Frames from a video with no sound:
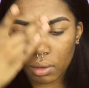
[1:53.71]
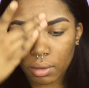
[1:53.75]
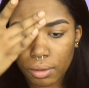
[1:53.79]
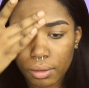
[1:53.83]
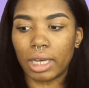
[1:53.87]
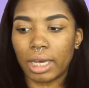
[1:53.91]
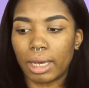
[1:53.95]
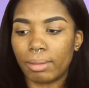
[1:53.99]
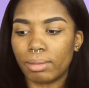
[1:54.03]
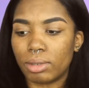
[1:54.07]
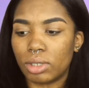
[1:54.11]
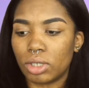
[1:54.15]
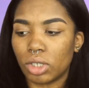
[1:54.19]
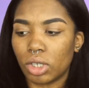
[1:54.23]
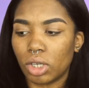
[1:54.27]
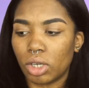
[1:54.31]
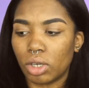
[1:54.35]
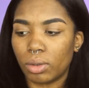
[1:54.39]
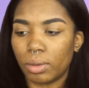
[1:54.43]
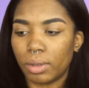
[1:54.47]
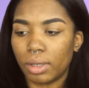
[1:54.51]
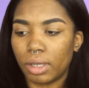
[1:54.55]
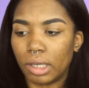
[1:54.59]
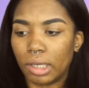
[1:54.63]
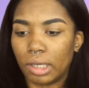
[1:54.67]
Time to
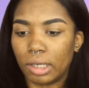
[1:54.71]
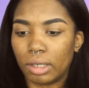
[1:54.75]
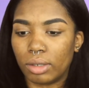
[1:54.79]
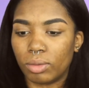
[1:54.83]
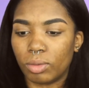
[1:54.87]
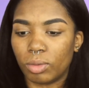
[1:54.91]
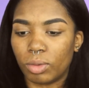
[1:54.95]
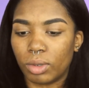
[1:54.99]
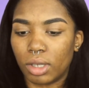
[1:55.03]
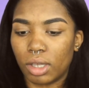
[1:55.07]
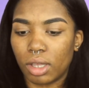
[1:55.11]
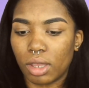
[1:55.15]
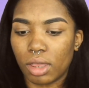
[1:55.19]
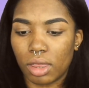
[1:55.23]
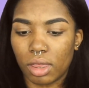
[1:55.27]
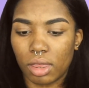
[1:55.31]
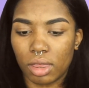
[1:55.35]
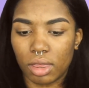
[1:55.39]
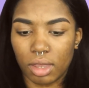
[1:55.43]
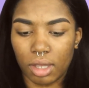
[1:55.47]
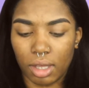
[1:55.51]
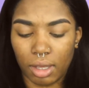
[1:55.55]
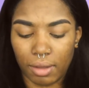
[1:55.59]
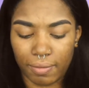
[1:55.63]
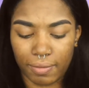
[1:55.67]
go in
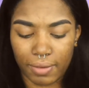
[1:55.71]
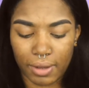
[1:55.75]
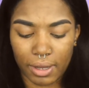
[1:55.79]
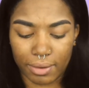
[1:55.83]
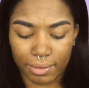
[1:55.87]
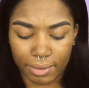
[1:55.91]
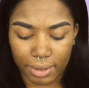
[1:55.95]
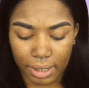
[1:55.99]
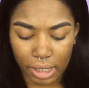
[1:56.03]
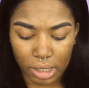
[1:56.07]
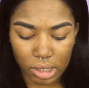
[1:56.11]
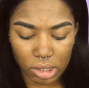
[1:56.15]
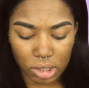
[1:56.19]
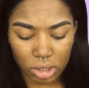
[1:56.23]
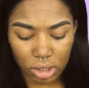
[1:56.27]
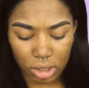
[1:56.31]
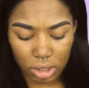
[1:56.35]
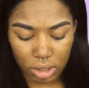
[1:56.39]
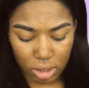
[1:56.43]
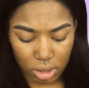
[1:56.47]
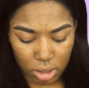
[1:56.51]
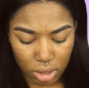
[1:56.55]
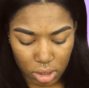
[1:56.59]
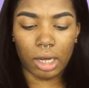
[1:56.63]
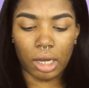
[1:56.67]
with the
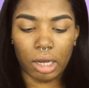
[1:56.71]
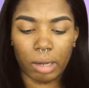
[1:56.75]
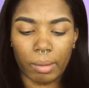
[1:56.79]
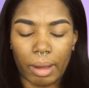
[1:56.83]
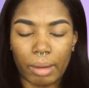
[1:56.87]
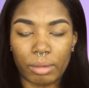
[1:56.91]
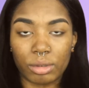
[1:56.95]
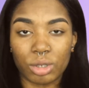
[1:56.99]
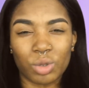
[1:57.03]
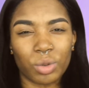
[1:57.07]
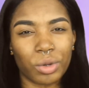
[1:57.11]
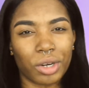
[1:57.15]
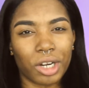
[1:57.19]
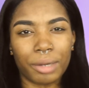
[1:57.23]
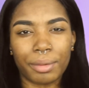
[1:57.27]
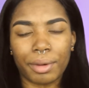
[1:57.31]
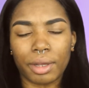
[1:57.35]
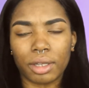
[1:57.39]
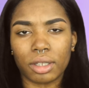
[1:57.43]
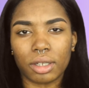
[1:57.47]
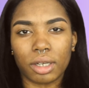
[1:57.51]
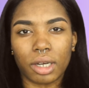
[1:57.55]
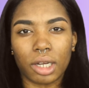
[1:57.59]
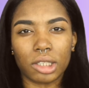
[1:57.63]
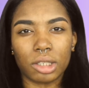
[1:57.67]
foundation. I was worried
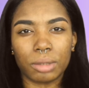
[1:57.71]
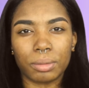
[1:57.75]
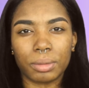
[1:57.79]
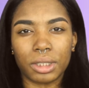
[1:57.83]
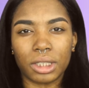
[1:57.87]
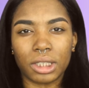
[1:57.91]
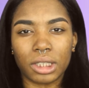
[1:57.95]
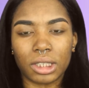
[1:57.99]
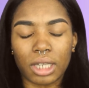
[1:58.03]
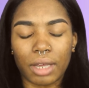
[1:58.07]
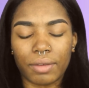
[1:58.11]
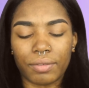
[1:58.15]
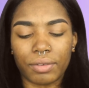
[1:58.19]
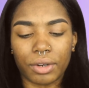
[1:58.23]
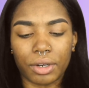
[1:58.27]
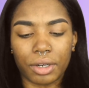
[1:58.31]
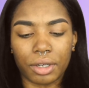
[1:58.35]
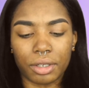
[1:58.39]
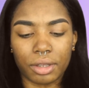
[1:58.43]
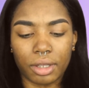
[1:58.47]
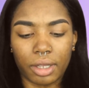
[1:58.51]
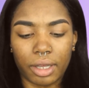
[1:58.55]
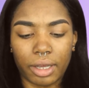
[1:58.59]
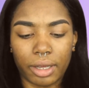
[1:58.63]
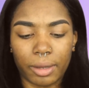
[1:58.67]
about the color because I've
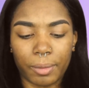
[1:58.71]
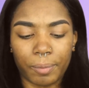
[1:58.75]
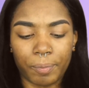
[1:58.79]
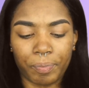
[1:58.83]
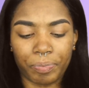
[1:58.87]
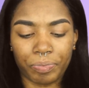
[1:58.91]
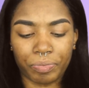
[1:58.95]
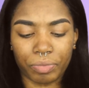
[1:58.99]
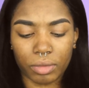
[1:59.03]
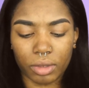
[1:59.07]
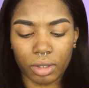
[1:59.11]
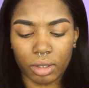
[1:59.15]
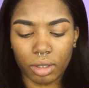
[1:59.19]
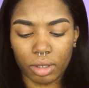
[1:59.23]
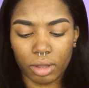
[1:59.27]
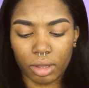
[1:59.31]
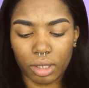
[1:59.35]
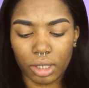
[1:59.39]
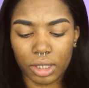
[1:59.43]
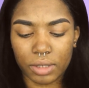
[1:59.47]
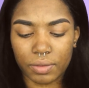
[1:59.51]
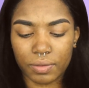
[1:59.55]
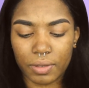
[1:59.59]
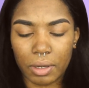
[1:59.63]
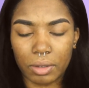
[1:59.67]
heard that
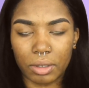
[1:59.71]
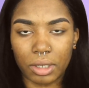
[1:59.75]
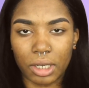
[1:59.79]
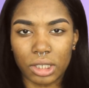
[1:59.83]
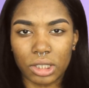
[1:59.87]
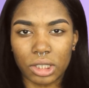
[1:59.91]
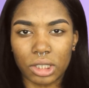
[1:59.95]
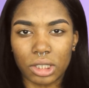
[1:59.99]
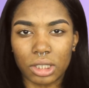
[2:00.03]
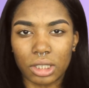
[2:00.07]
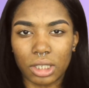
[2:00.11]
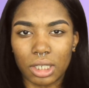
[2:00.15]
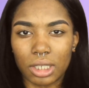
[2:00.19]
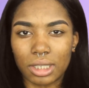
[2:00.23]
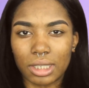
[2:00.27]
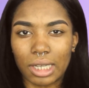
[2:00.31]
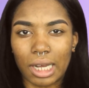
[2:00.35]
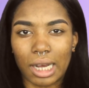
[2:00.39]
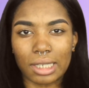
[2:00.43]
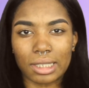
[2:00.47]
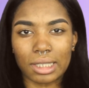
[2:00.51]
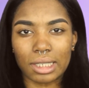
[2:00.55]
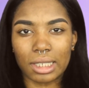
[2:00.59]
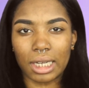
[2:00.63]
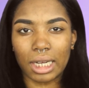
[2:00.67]
this foundation does
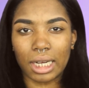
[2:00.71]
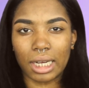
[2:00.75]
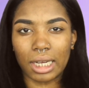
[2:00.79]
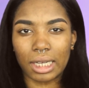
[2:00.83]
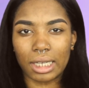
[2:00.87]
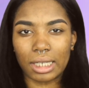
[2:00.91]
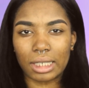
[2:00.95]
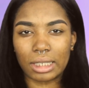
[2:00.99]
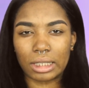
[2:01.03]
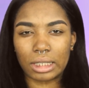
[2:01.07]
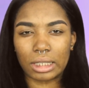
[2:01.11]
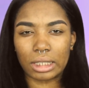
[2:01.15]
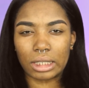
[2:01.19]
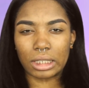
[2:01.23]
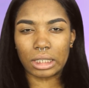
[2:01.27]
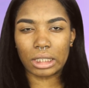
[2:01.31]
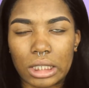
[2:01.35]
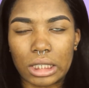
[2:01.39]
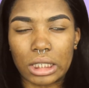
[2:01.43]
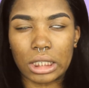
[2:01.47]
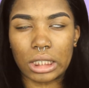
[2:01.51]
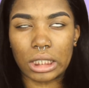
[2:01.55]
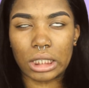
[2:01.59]
oxidize.